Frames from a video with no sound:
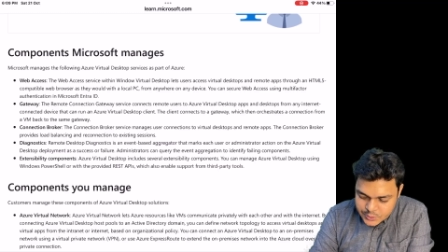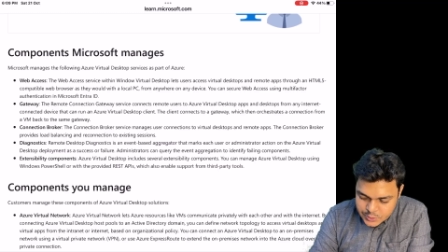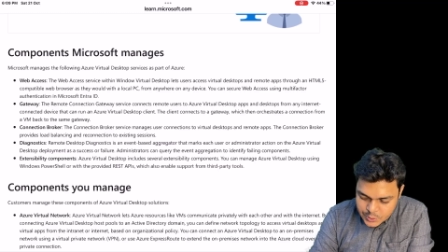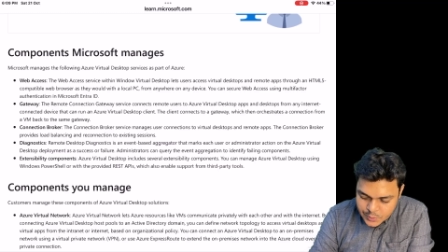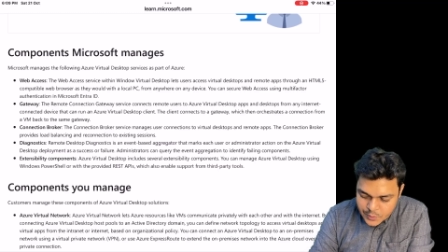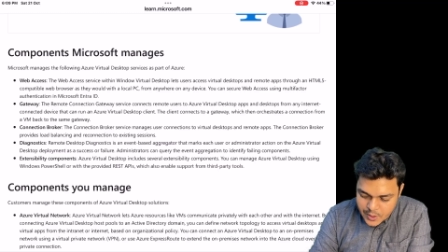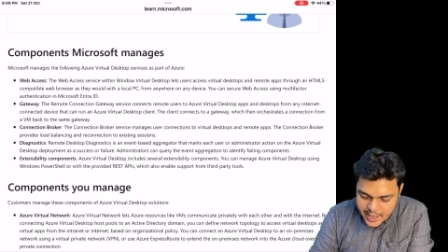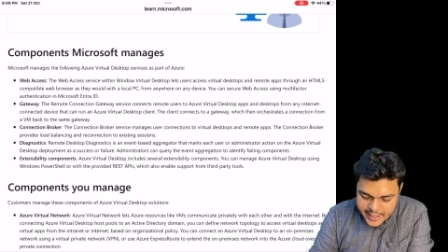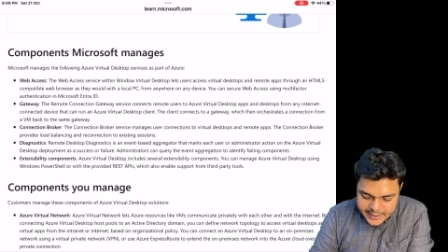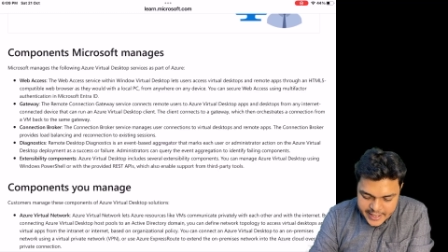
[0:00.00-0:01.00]
through
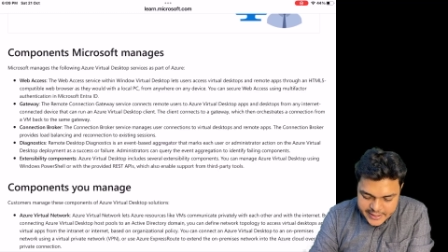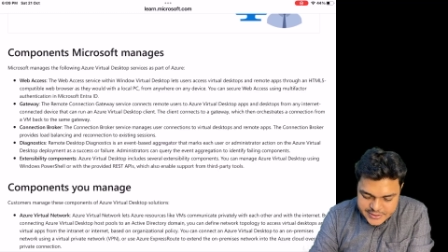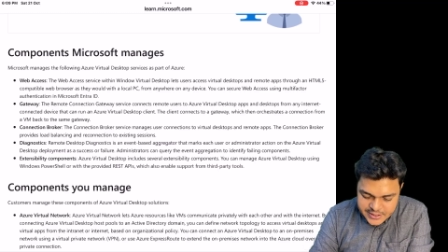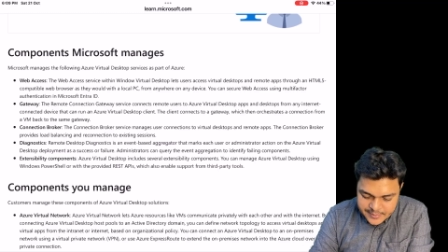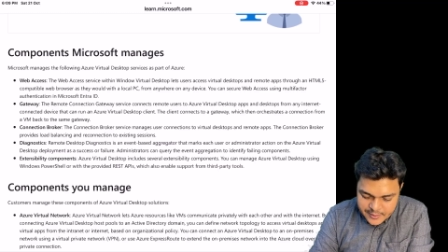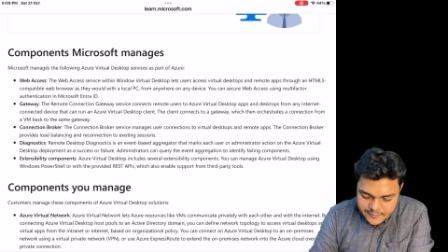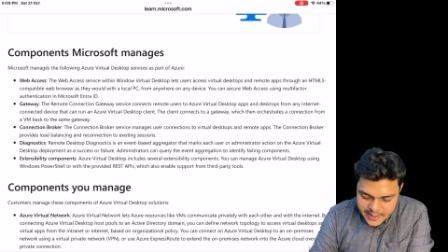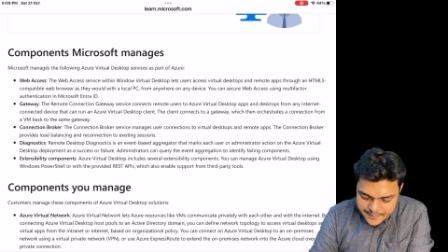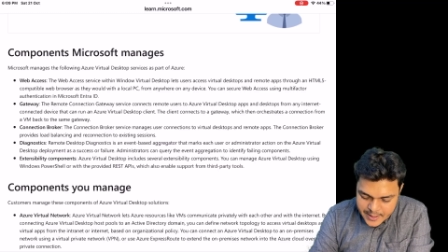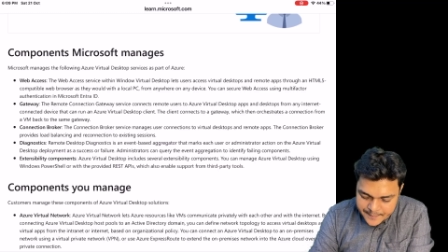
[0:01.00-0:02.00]
an
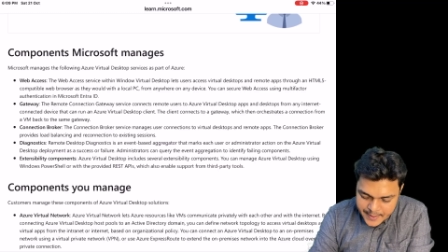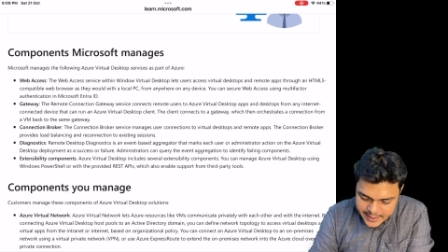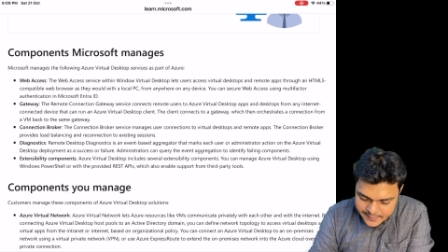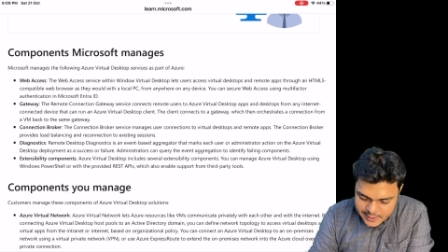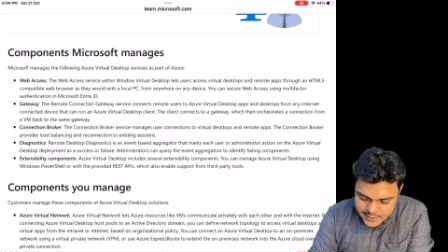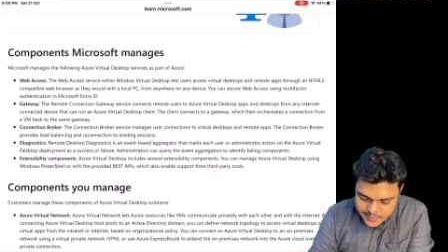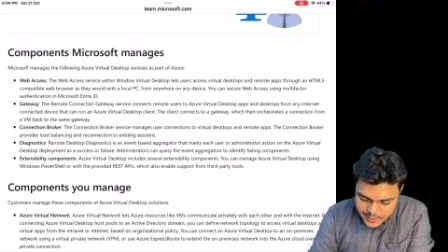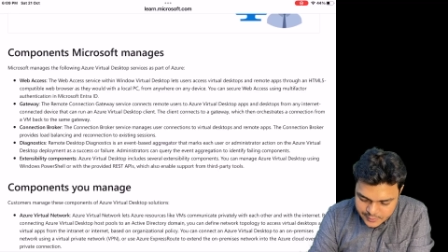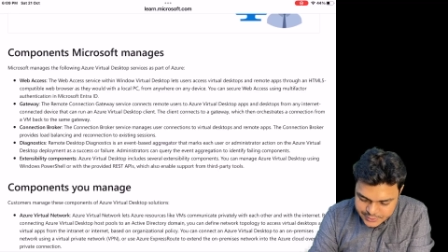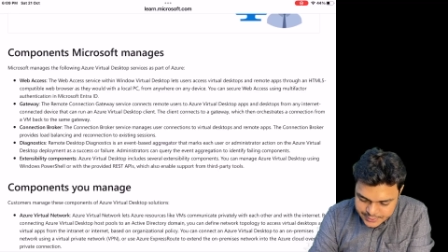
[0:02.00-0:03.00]
HTML5 compatibility
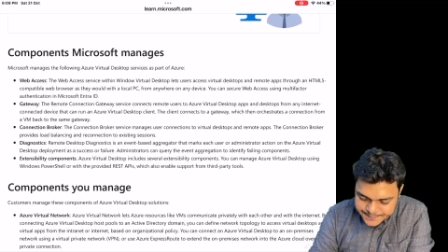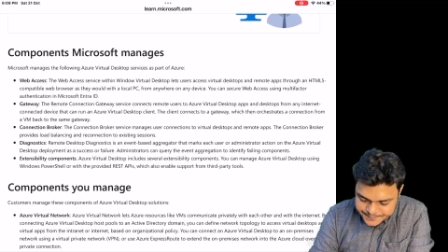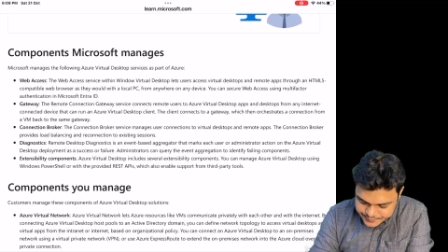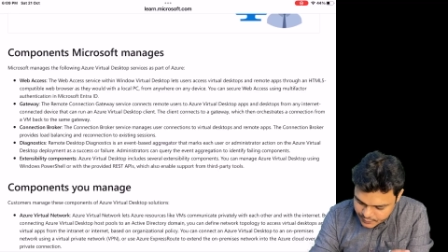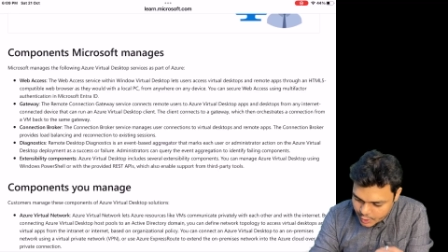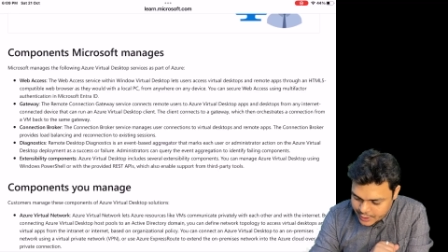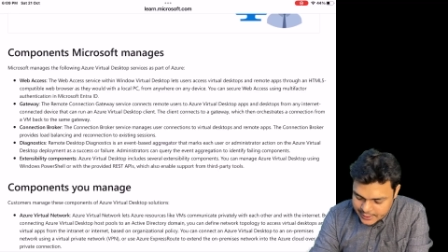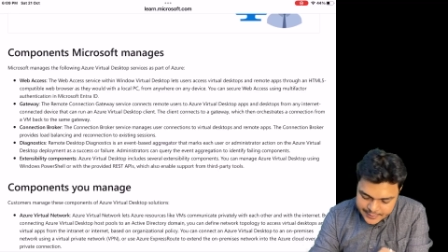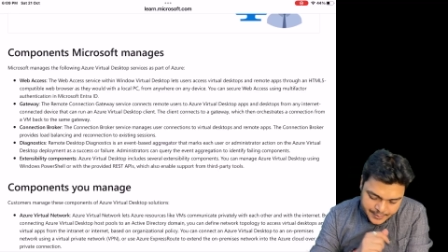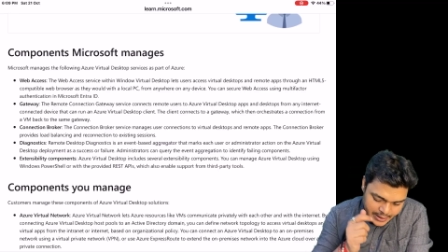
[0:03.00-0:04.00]
browser okay
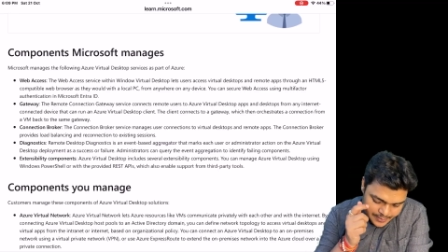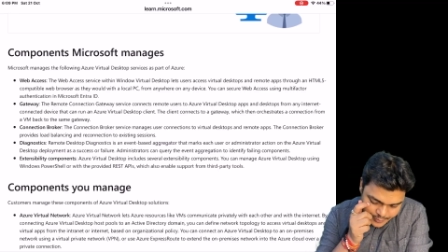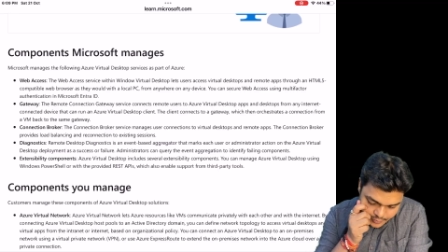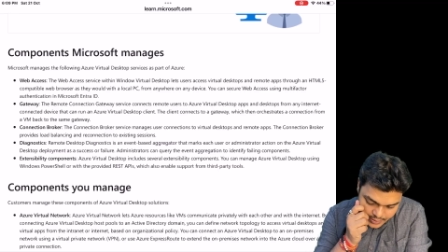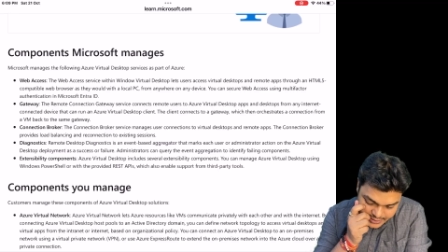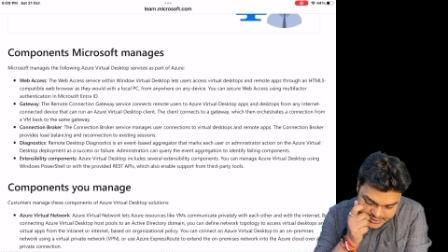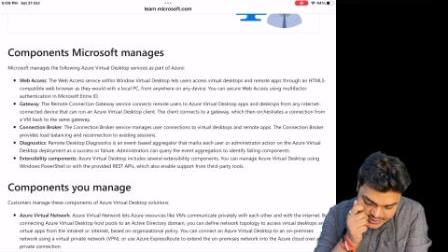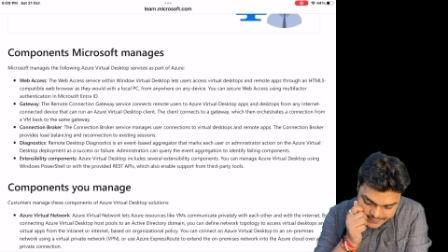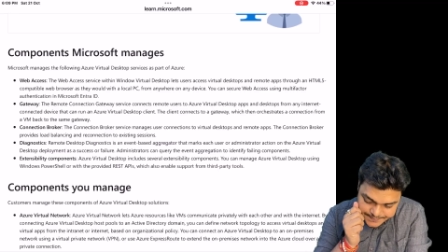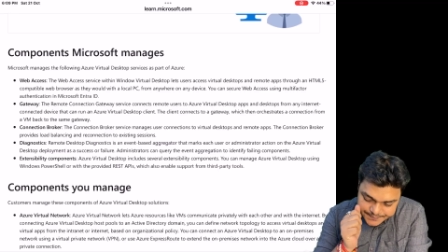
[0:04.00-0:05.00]
let me help you to
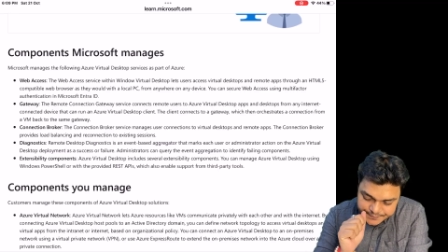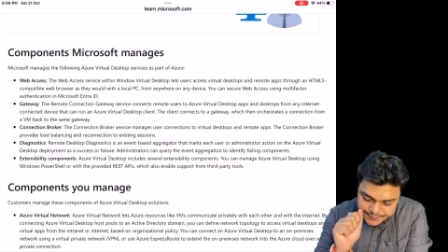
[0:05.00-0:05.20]
understand